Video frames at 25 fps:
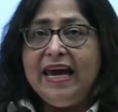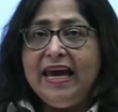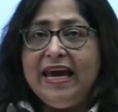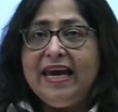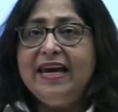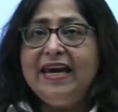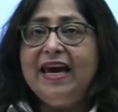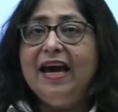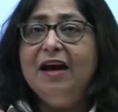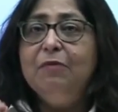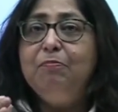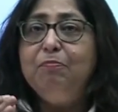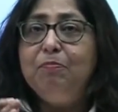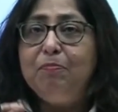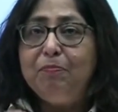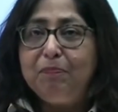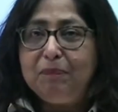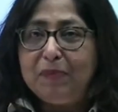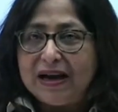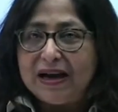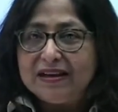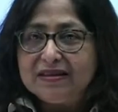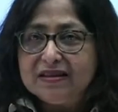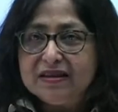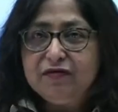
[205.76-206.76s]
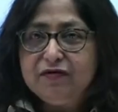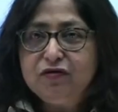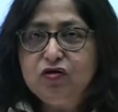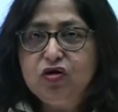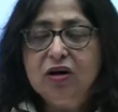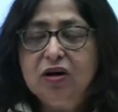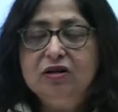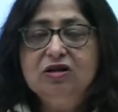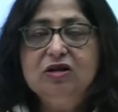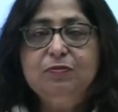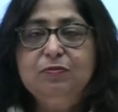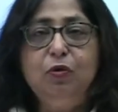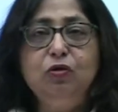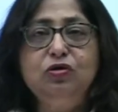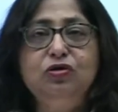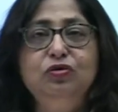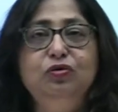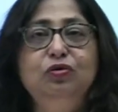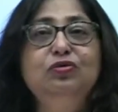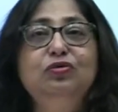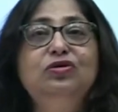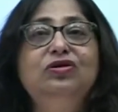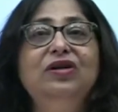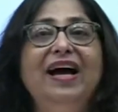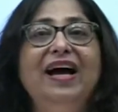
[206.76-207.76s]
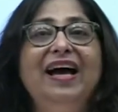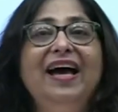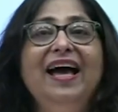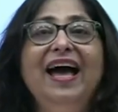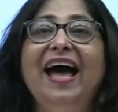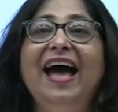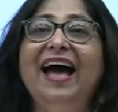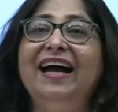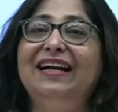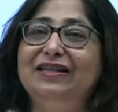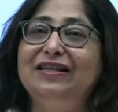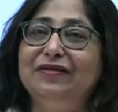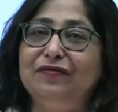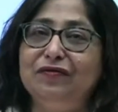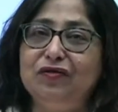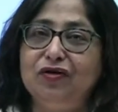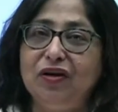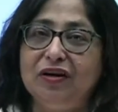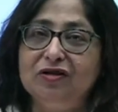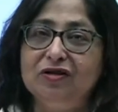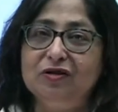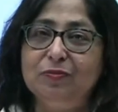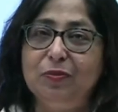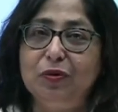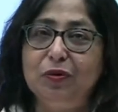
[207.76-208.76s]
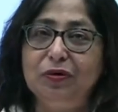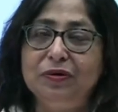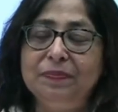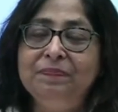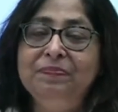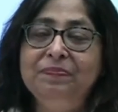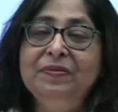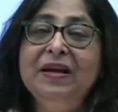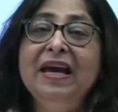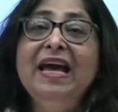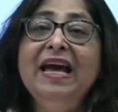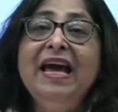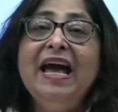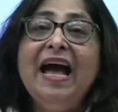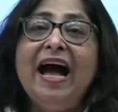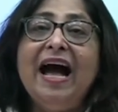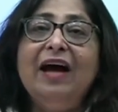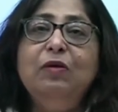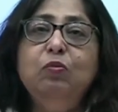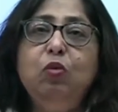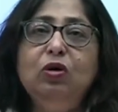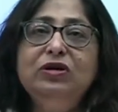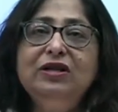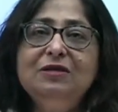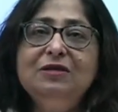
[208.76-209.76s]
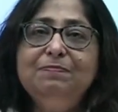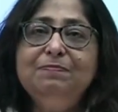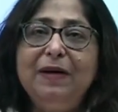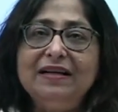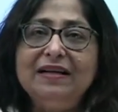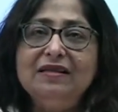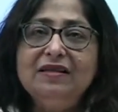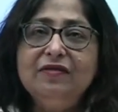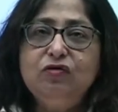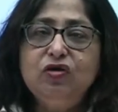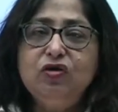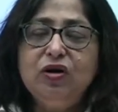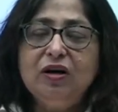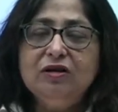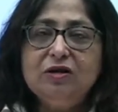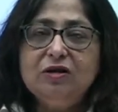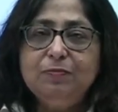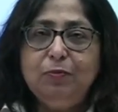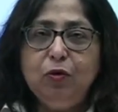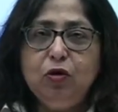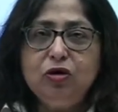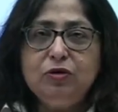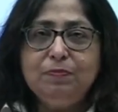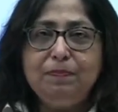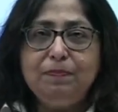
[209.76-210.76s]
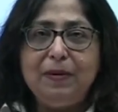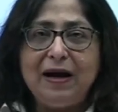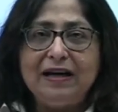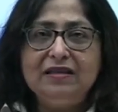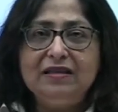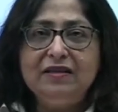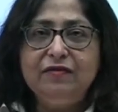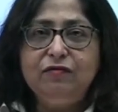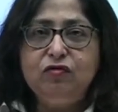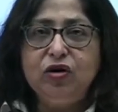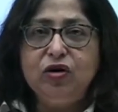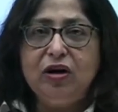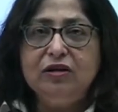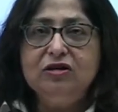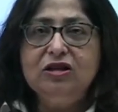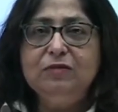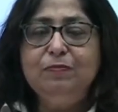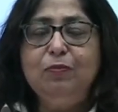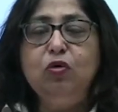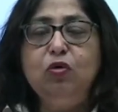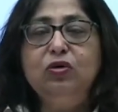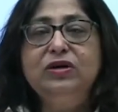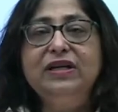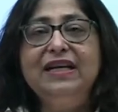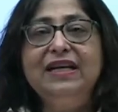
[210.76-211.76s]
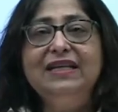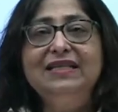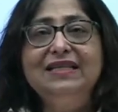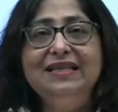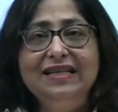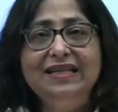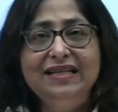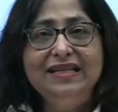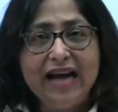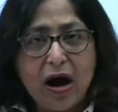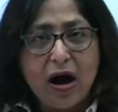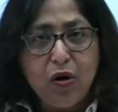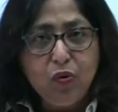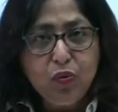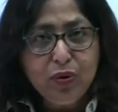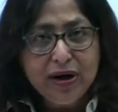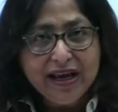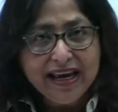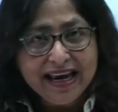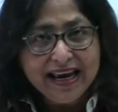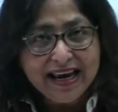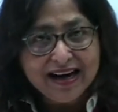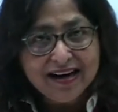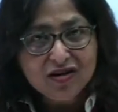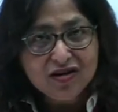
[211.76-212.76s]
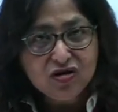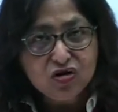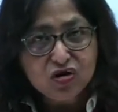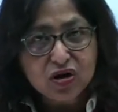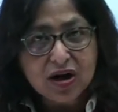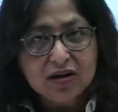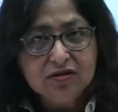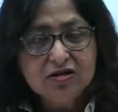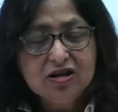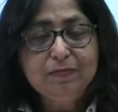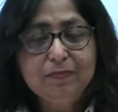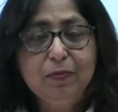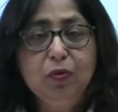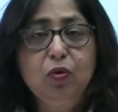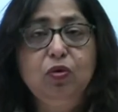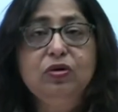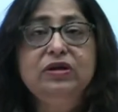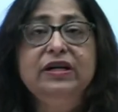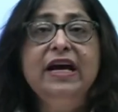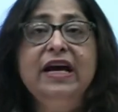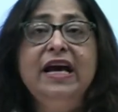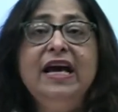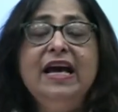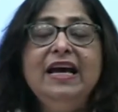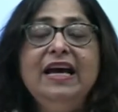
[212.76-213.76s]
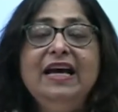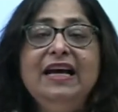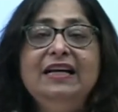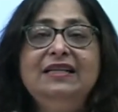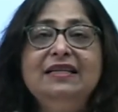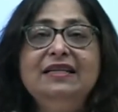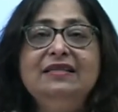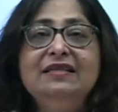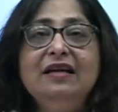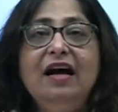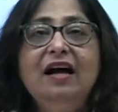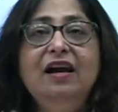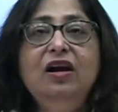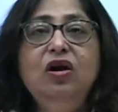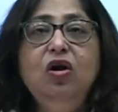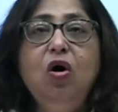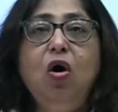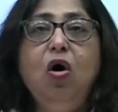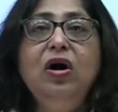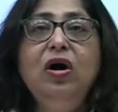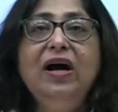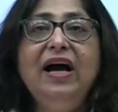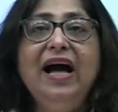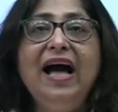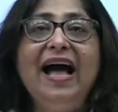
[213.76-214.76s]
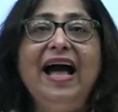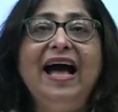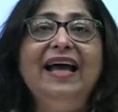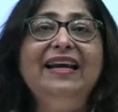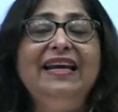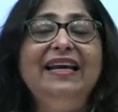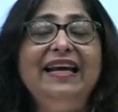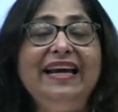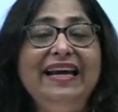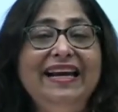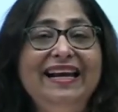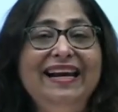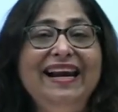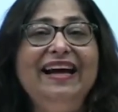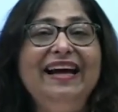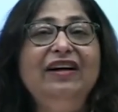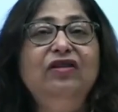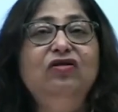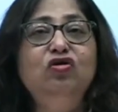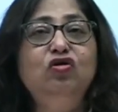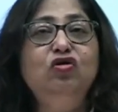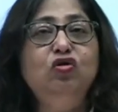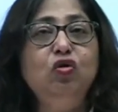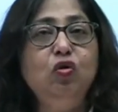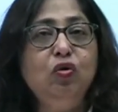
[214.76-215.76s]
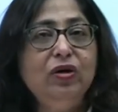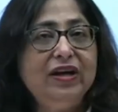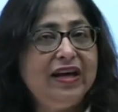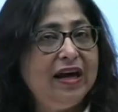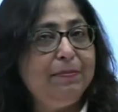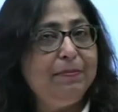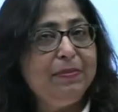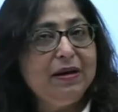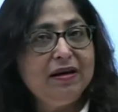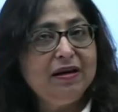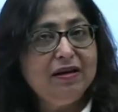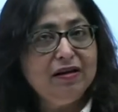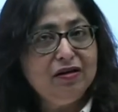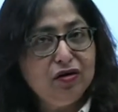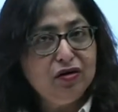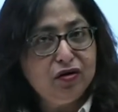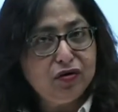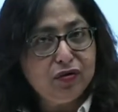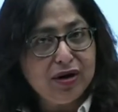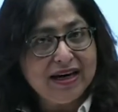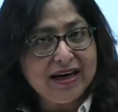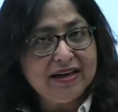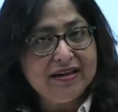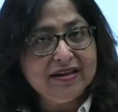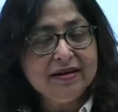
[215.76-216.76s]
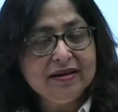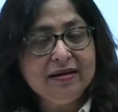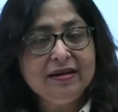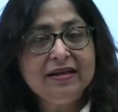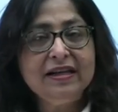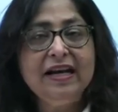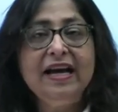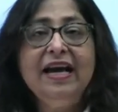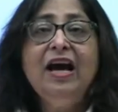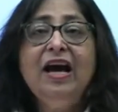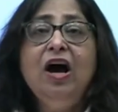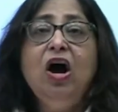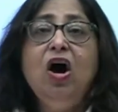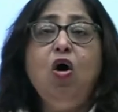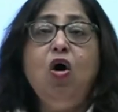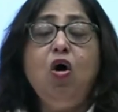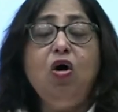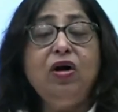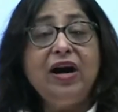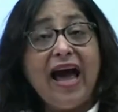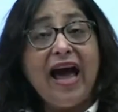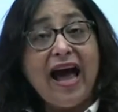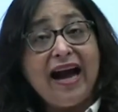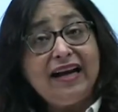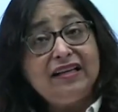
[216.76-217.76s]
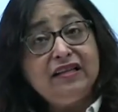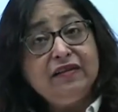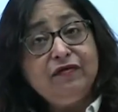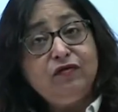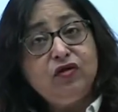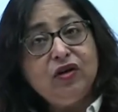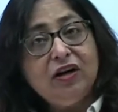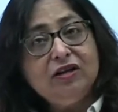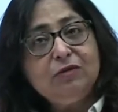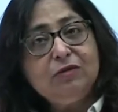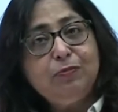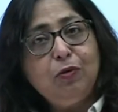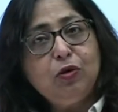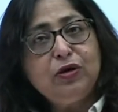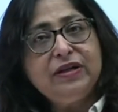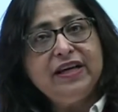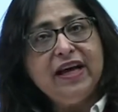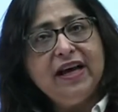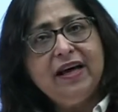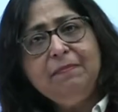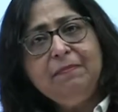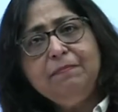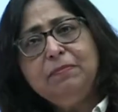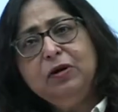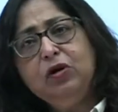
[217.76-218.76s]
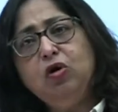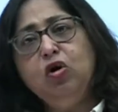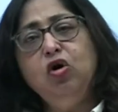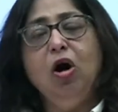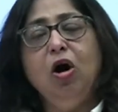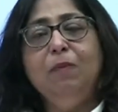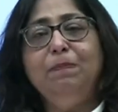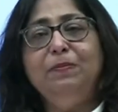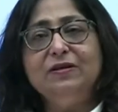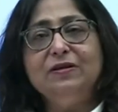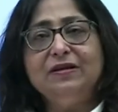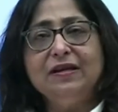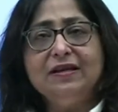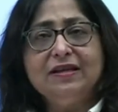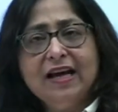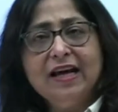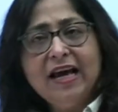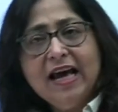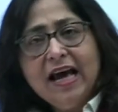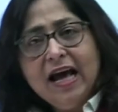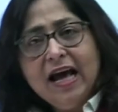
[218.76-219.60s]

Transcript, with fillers: Ek hai passive transport, dusra hai active transport. And what is passive transport? Passive transport is downhill transport. It is along an electrochemical gradient. Or active transport kya hai? Bilkul opposite.